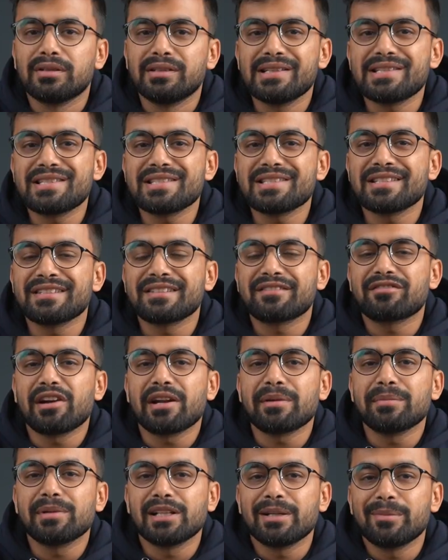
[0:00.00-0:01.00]
This is
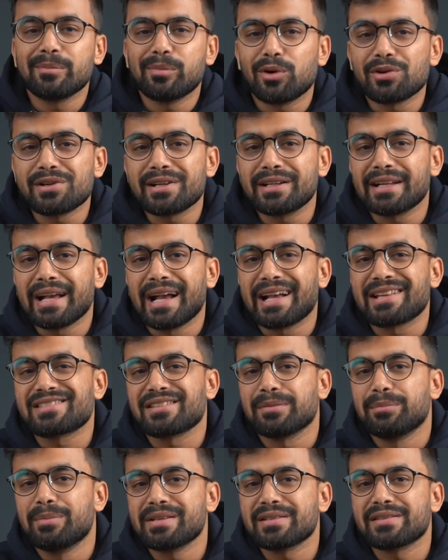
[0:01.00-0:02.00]
incredibly important as
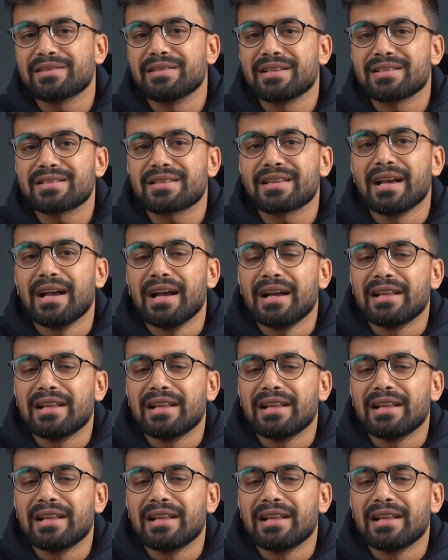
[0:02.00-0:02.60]
a business